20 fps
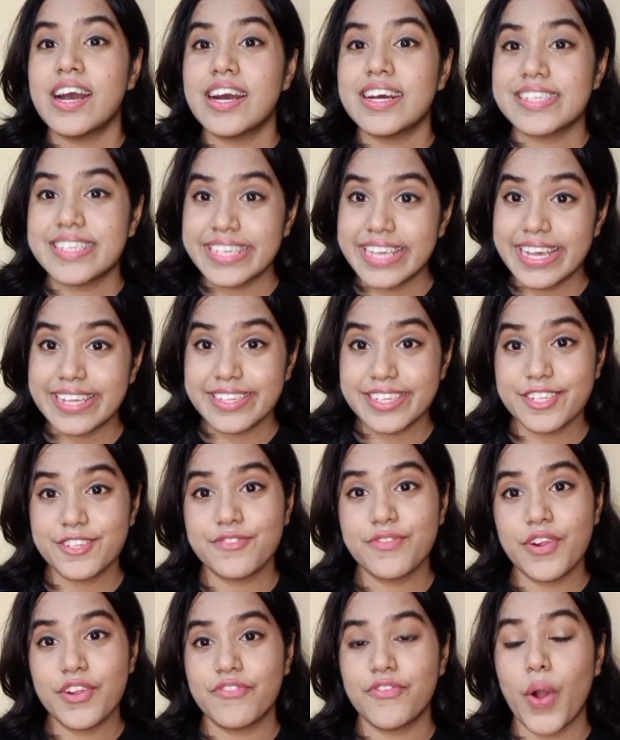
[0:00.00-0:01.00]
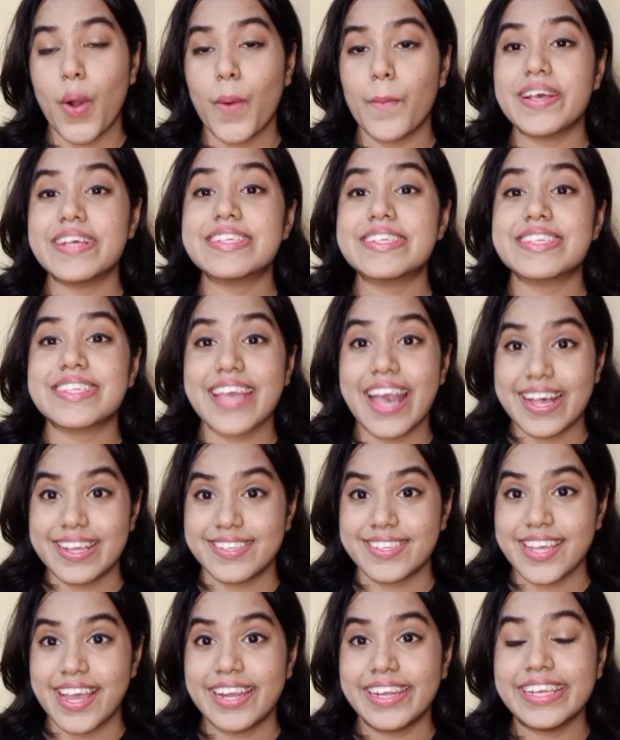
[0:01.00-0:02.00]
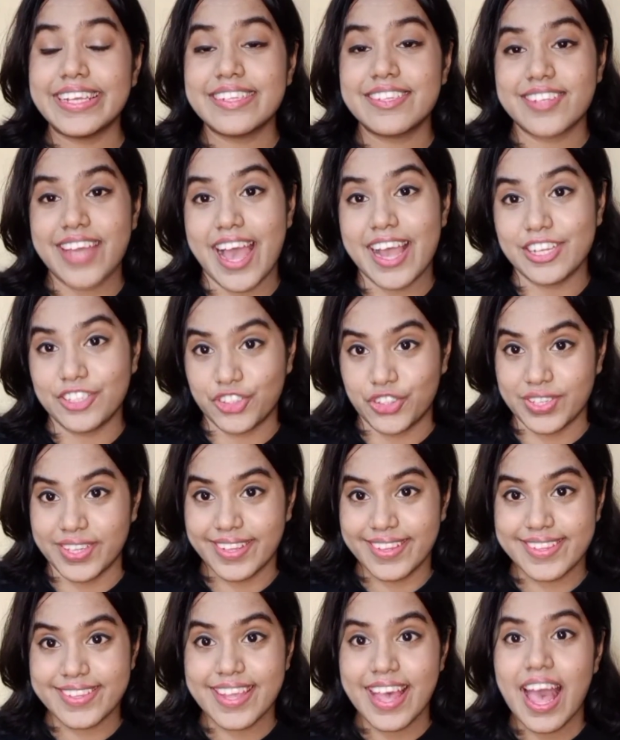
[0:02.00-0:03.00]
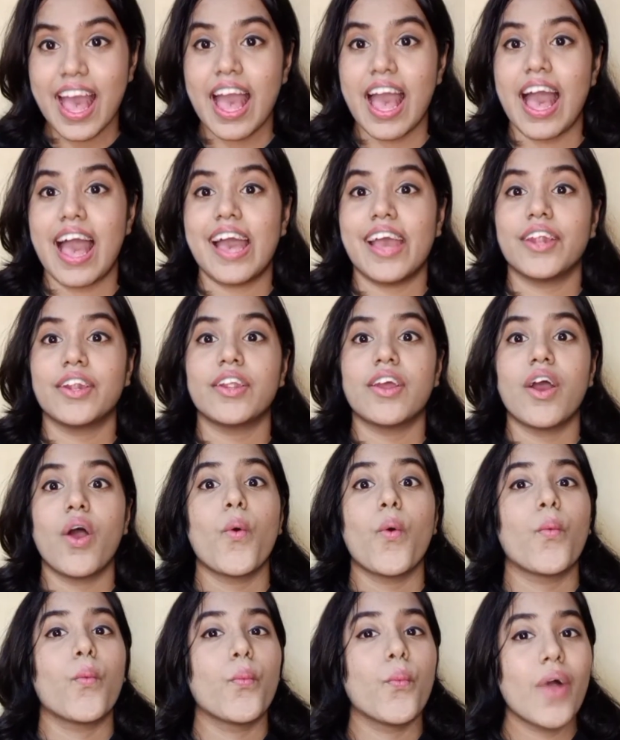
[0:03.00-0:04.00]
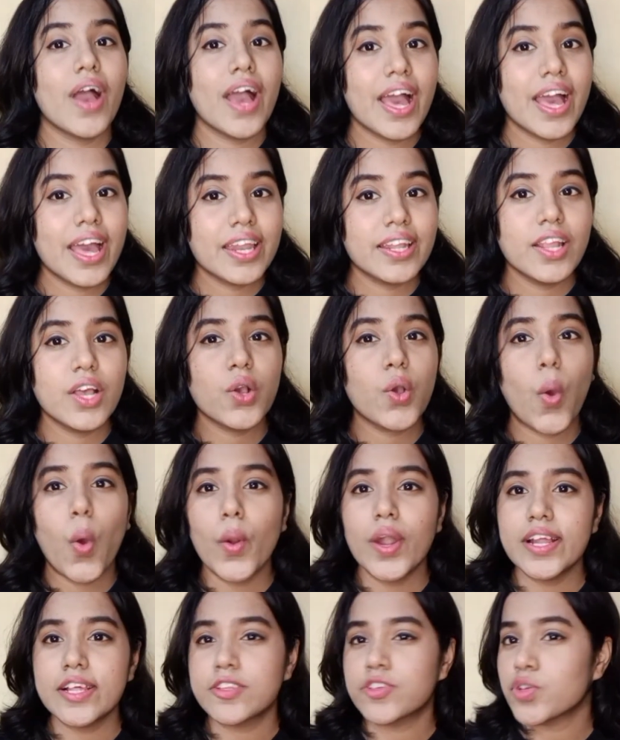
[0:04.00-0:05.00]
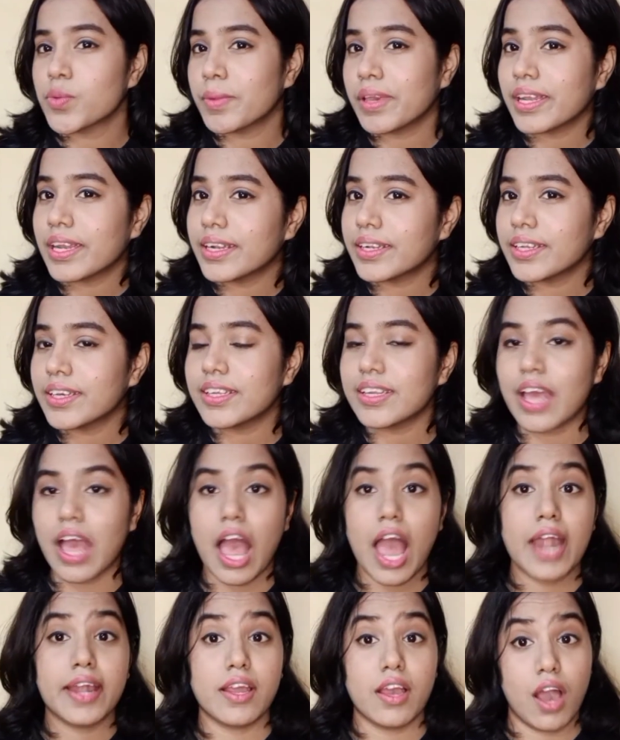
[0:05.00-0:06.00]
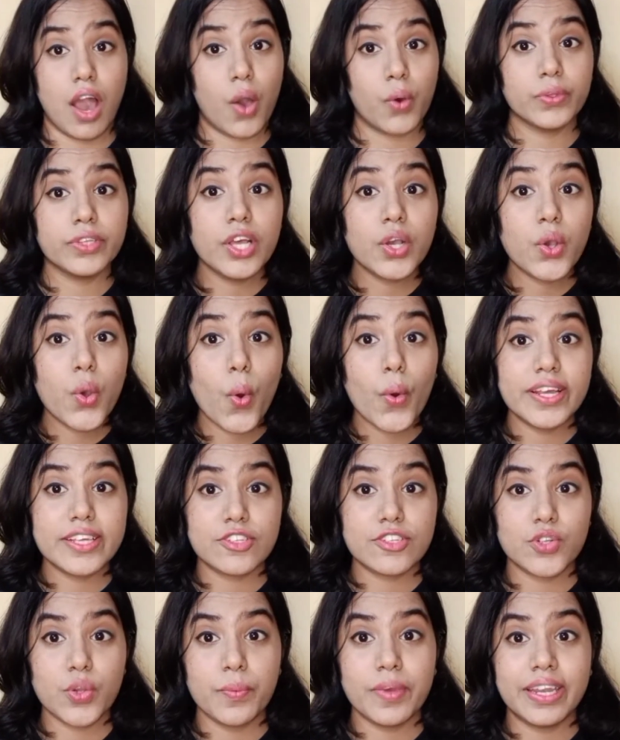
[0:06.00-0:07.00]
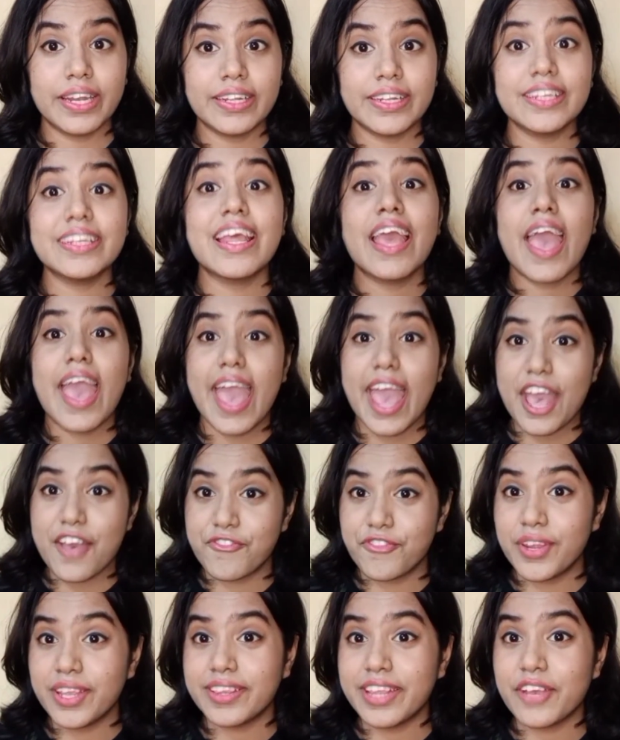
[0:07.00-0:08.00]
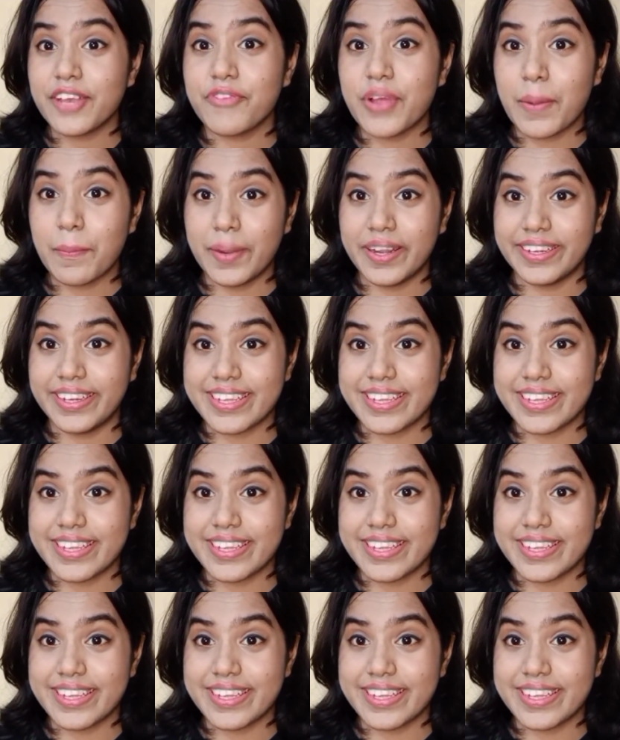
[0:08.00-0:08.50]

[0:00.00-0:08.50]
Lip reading: CSS full form is cascading style sheets, and where the code is to be written and how the code is to be written, everything will be